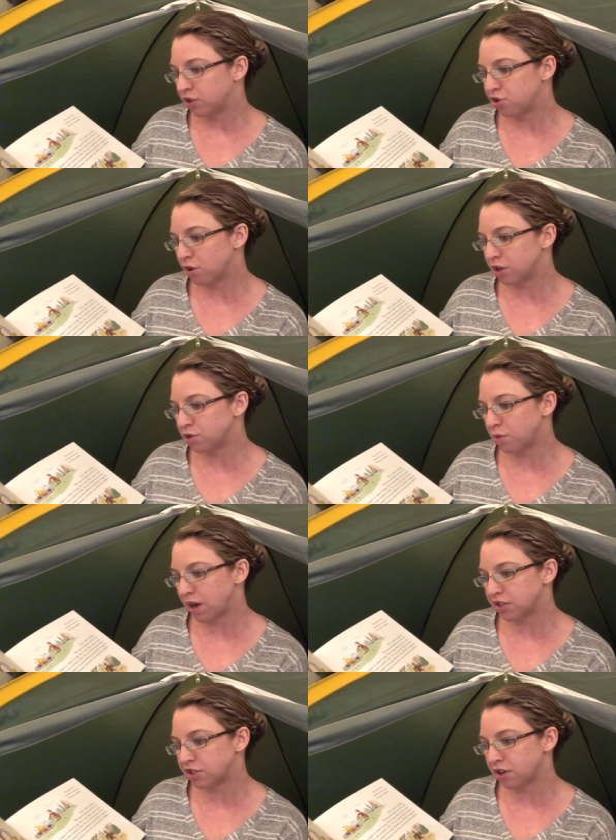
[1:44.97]
George
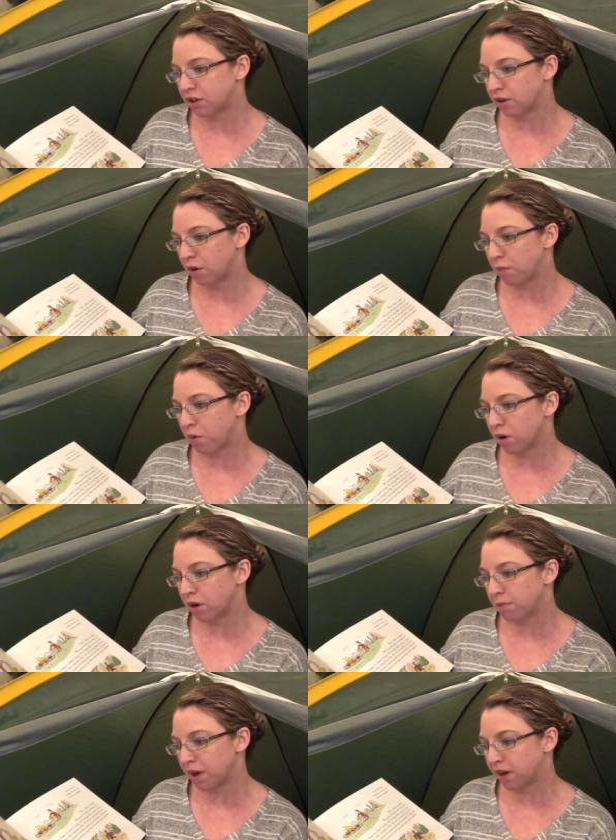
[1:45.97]
watched a girl pour
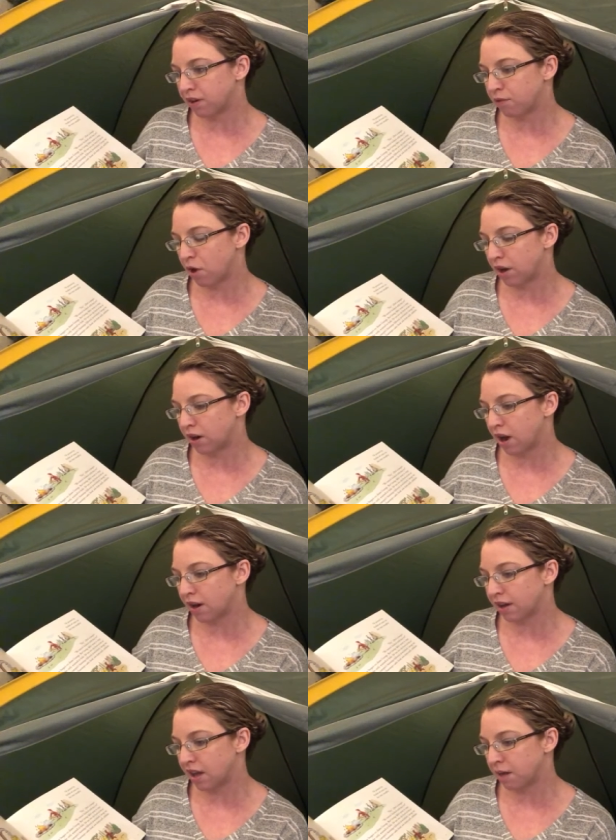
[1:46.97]
her bucket of water
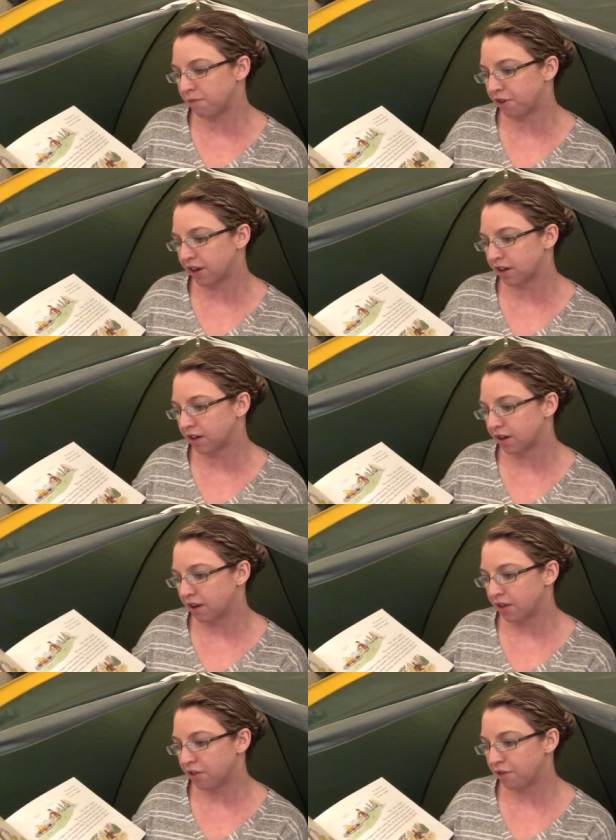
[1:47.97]
on a campfire.
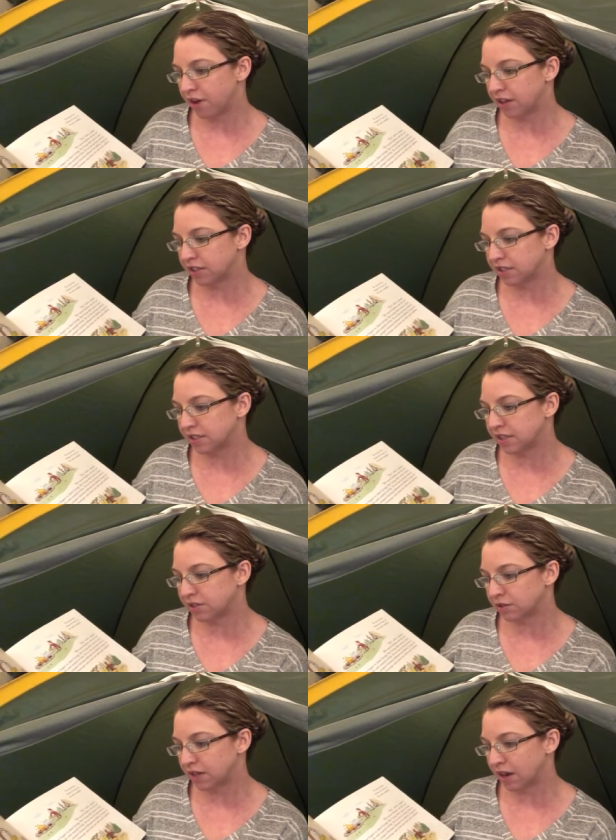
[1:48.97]
The fire
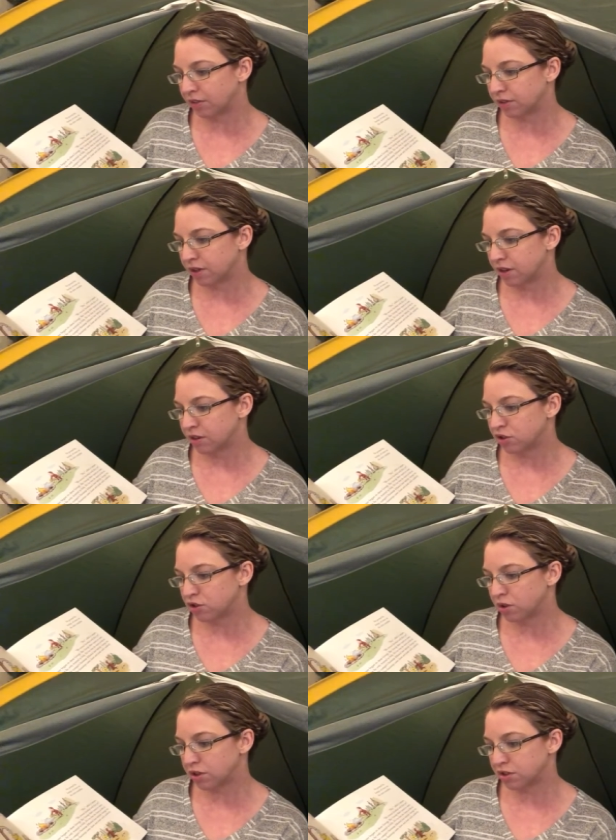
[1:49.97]
sizzled out.
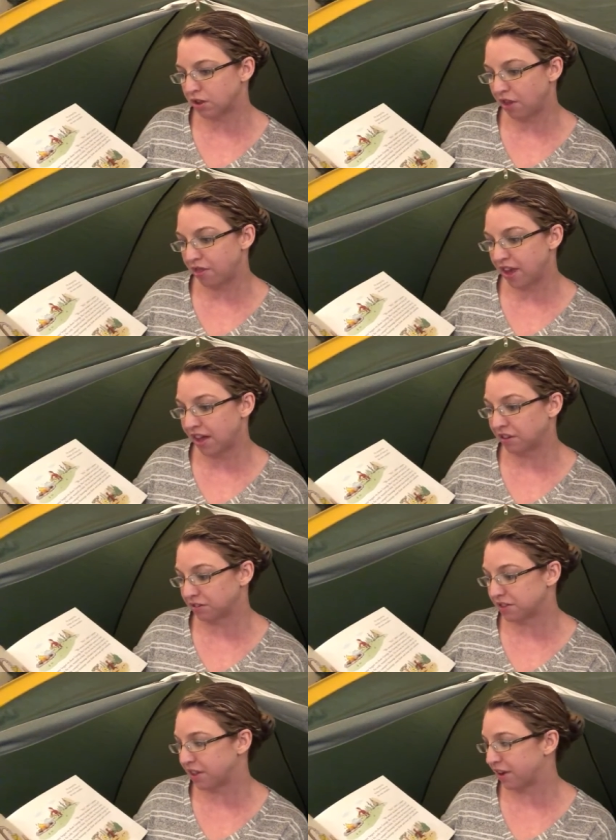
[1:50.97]
George thought that
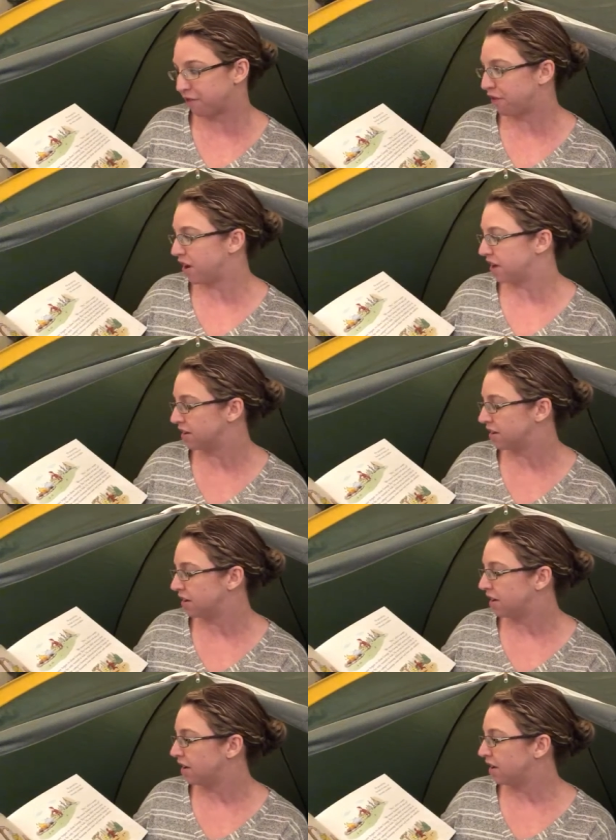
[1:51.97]
looked like fun.
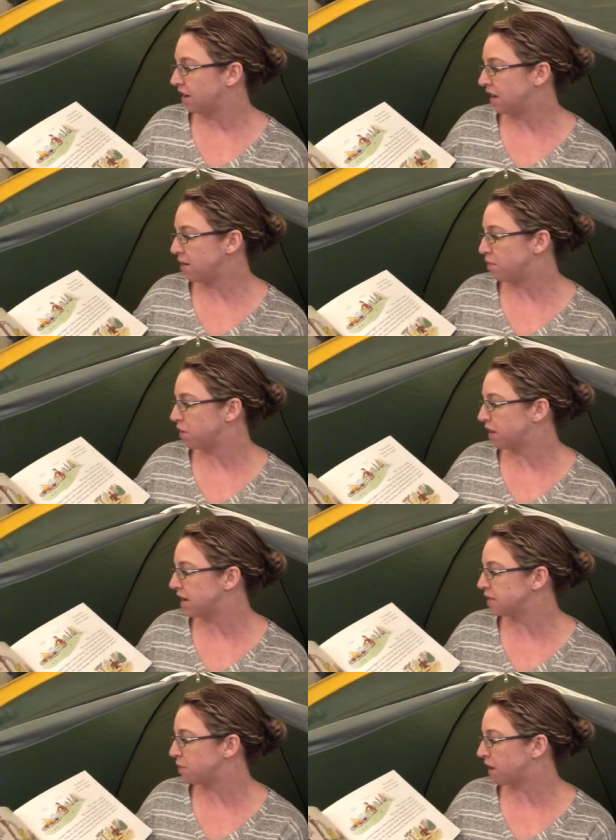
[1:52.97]
He poured
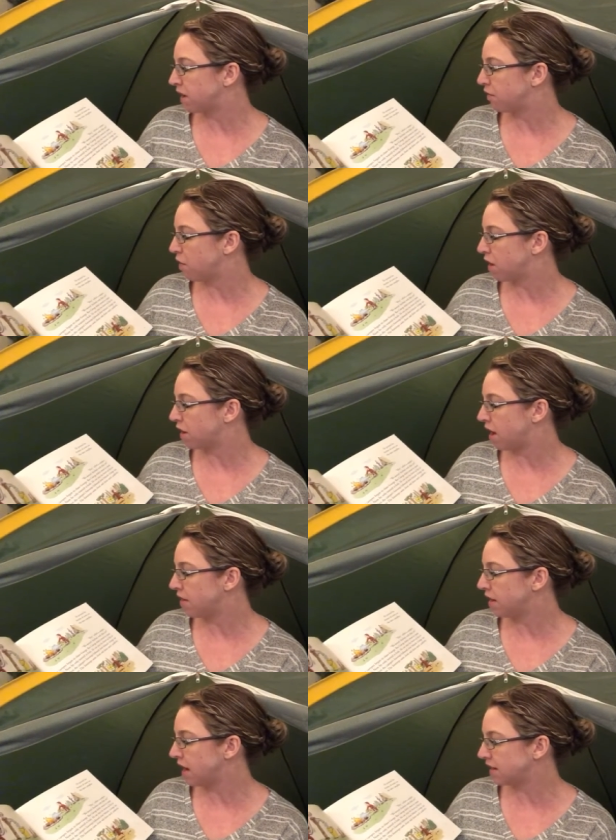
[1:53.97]
his bucket of water on
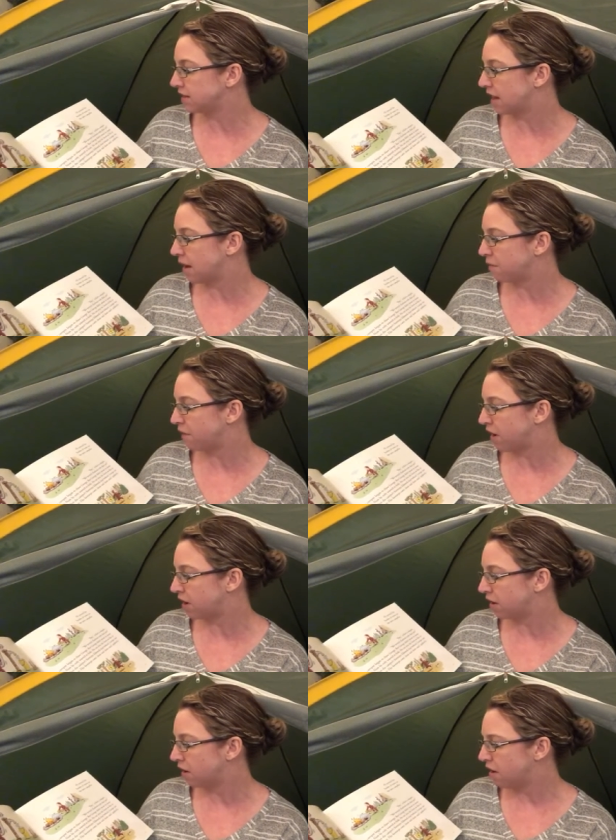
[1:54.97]
the next
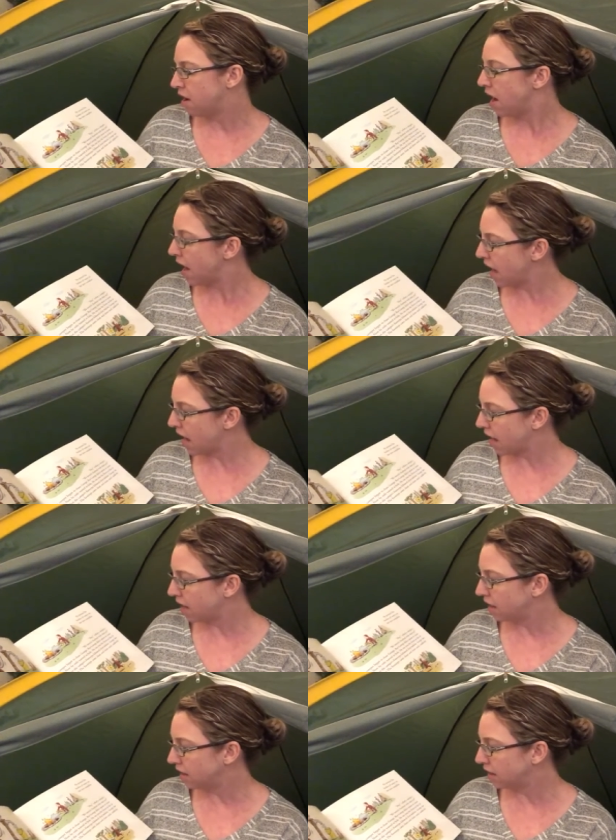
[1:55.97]
campfire.
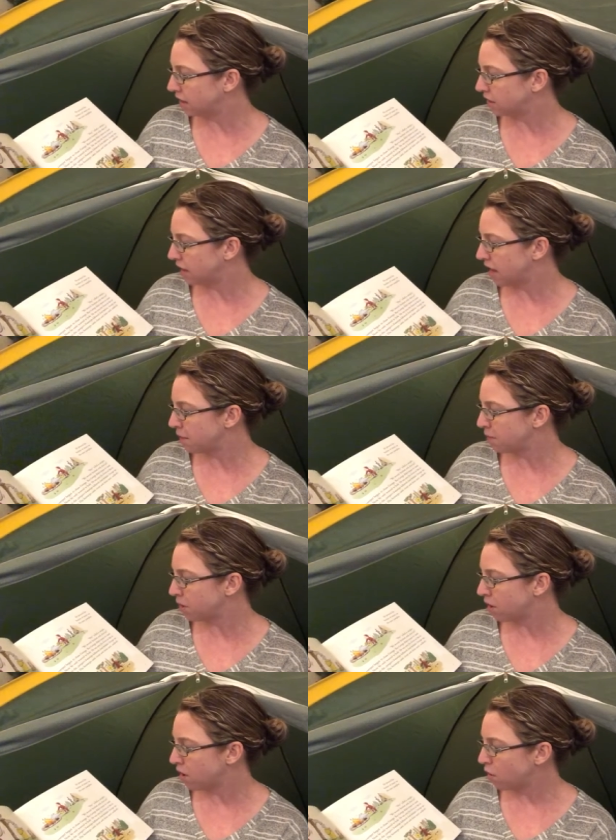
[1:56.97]
Hey, yelled a
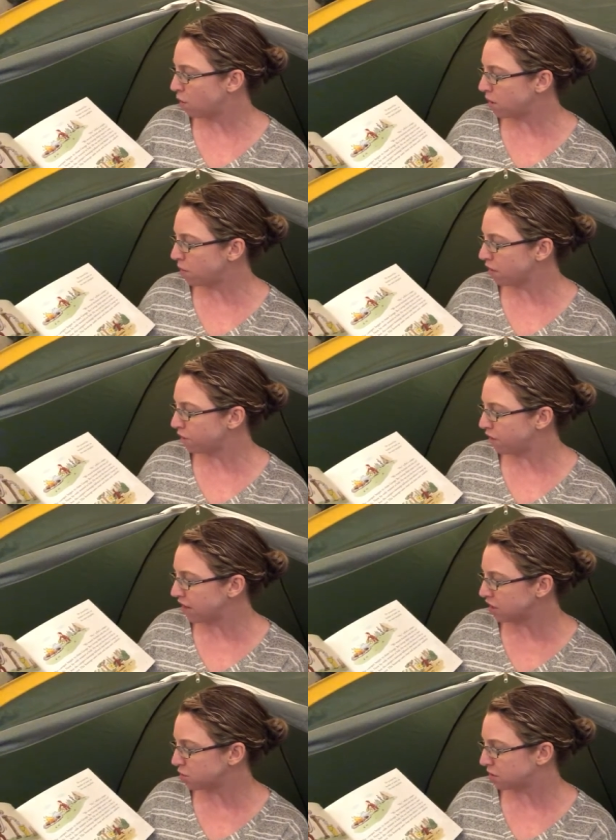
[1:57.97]
camper, we weren't
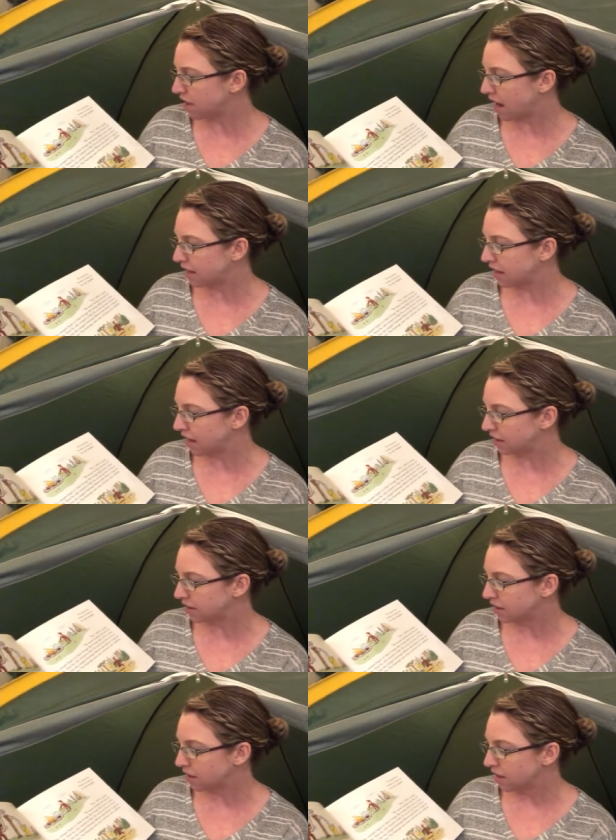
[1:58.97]
finished with that yet.